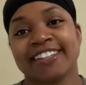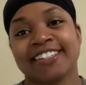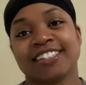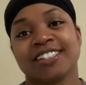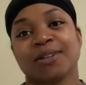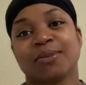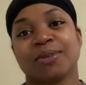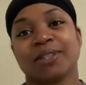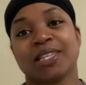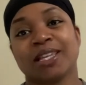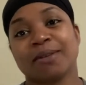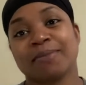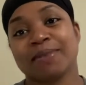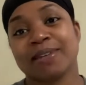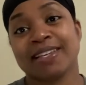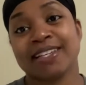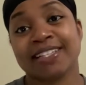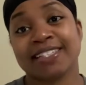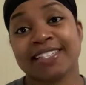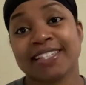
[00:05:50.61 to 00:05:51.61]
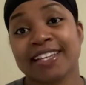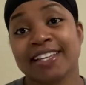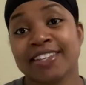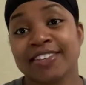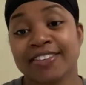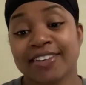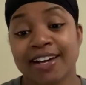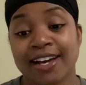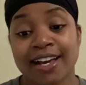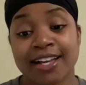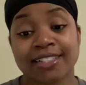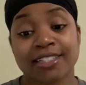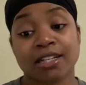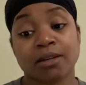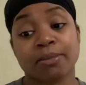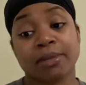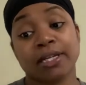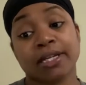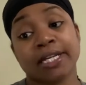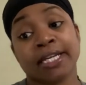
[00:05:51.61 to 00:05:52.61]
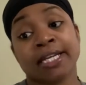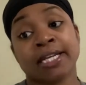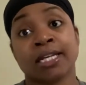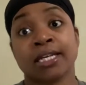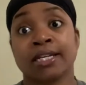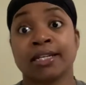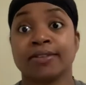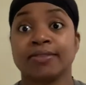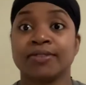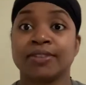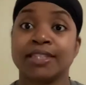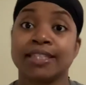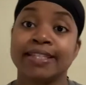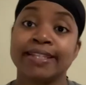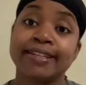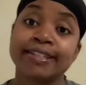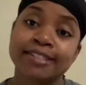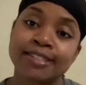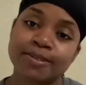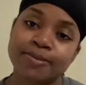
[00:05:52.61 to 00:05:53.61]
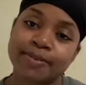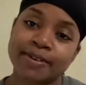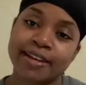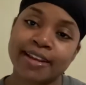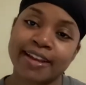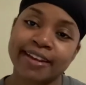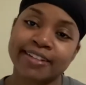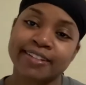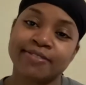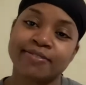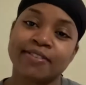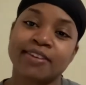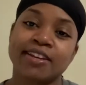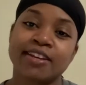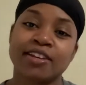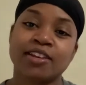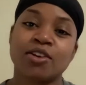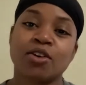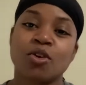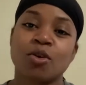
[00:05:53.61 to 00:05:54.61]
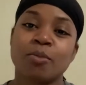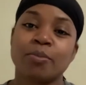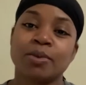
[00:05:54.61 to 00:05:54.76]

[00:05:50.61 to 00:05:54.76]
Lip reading: So with that being said, you guys, that'll be the end of this reaction video,